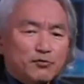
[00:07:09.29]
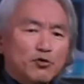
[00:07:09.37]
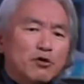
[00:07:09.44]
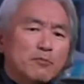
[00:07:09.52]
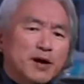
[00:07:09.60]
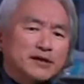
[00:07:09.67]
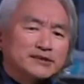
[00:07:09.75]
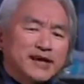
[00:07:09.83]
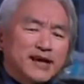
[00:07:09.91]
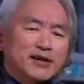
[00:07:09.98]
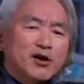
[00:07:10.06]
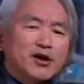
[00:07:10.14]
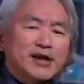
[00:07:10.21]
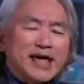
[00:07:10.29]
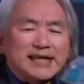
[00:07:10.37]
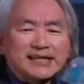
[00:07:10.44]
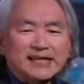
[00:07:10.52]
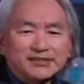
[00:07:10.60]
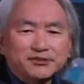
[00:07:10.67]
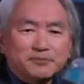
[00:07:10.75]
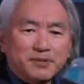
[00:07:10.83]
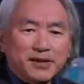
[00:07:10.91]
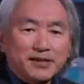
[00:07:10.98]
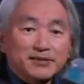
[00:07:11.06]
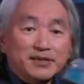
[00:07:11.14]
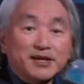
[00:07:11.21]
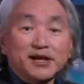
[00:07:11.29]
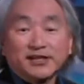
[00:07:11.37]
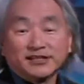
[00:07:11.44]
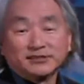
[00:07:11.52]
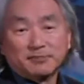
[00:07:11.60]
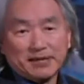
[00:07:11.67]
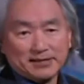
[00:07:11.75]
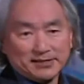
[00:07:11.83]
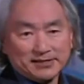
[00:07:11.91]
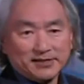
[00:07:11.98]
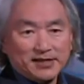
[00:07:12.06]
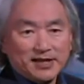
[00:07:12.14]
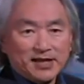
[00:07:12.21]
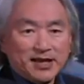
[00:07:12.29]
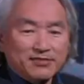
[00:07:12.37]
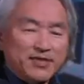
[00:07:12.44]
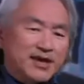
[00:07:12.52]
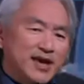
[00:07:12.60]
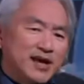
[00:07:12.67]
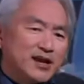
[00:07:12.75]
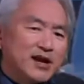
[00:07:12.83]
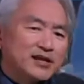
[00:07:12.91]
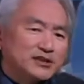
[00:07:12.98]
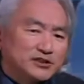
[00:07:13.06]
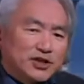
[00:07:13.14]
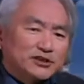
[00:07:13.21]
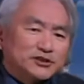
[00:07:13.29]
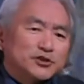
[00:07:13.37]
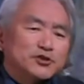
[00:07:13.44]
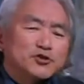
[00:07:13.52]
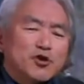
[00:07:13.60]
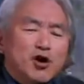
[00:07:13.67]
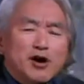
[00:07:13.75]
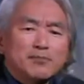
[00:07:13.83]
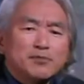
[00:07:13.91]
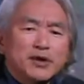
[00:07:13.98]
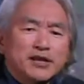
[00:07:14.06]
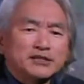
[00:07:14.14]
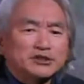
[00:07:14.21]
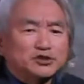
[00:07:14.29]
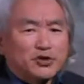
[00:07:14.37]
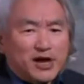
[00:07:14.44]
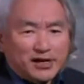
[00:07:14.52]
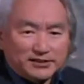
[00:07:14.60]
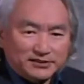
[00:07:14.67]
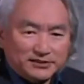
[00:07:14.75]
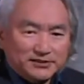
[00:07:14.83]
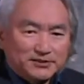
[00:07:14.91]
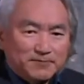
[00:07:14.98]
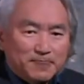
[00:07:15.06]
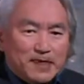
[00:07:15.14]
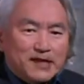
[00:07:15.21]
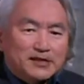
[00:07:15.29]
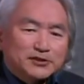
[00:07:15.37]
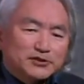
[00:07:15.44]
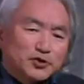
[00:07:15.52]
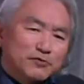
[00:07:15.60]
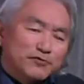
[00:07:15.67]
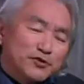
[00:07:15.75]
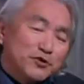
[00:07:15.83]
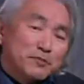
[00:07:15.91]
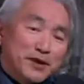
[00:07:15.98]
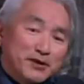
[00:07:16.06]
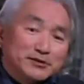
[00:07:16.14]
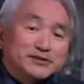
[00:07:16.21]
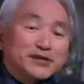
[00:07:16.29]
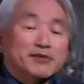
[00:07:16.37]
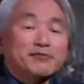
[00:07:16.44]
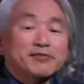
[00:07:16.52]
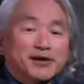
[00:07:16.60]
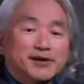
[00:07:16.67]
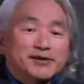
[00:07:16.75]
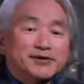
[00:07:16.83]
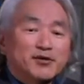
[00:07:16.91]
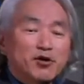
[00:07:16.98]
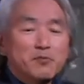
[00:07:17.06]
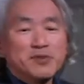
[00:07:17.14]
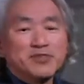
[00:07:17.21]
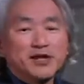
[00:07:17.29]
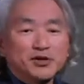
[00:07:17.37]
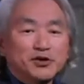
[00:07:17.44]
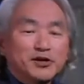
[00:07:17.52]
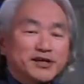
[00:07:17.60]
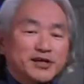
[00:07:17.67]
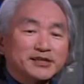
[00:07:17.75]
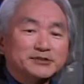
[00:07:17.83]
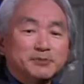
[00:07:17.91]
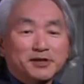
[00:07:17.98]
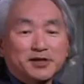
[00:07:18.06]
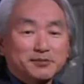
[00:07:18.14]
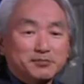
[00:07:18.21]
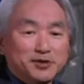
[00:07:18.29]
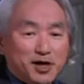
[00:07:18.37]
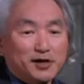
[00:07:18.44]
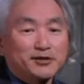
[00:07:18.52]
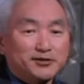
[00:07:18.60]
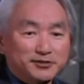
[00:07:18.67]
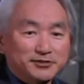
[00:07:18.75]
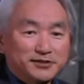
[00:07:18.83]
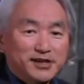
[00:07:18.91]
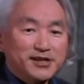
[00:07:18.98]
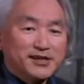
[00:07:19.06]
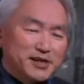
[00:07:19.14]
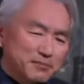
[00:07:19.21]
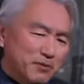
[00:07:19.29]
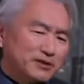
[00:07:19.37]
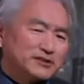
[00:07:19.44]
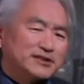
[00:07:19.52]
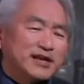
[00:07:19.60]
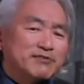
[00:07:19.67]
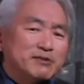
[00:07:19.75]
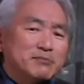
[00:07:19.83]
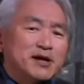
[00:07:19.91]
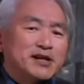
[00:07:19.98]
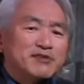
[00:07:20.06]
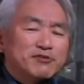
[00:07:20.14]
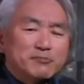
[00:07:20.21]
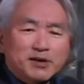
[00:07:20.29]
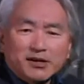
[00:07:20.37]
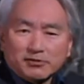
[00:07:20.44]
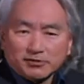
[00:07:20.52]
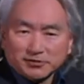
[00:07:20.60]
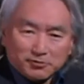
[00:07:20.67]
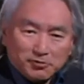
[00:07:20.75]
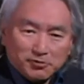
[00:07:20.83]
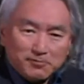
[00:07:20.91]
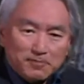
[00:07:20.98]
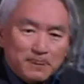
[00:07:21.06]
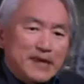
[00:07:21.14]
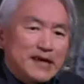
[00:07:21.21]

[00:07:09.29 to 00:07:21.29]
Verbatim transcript: Robots cannot anticipate the unexpected. They cannot adjust to new operating strategies. So for you parents out there, hoping that your kids become doctors, keep on saving money for medical school.